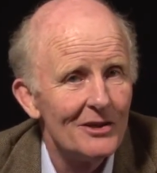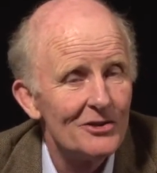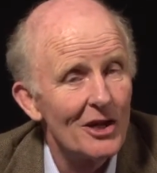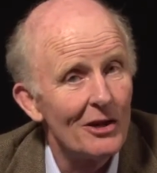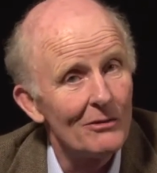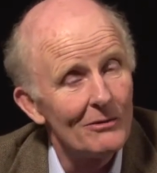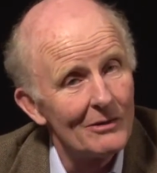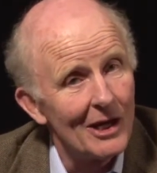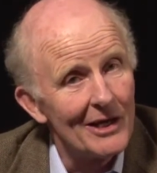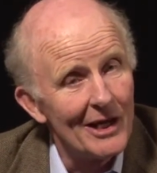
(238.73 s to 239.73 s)
so
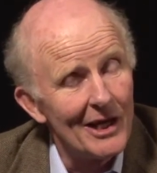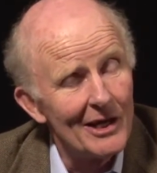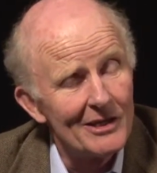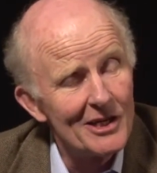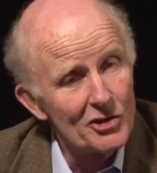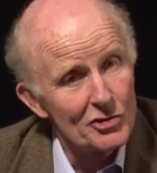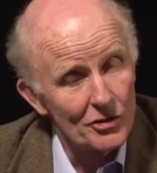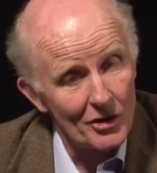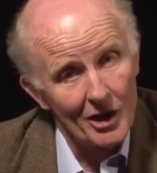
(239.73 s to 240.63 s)
in addition to